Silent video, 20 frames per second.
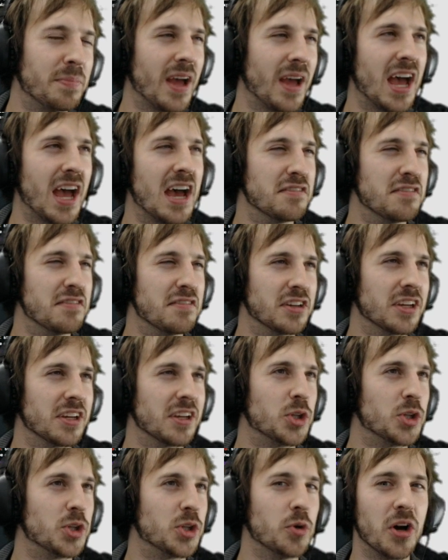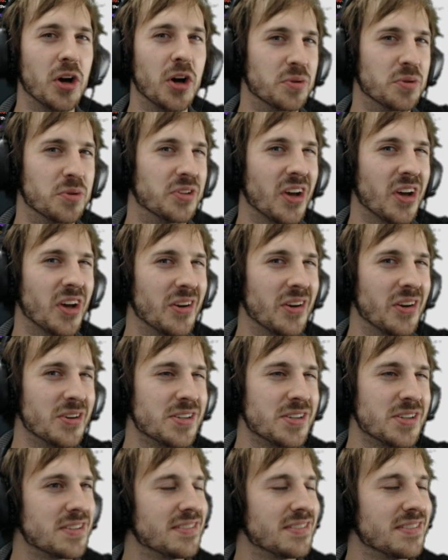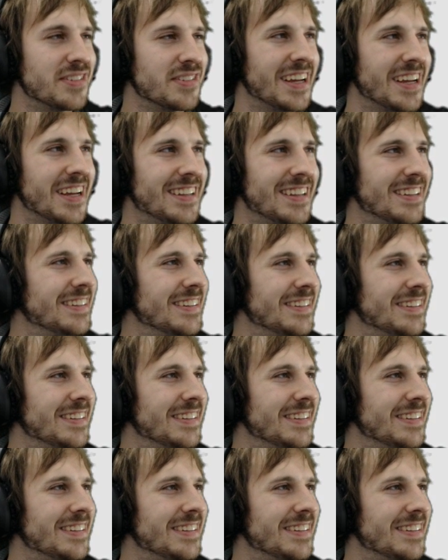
having two hundred dollars for that.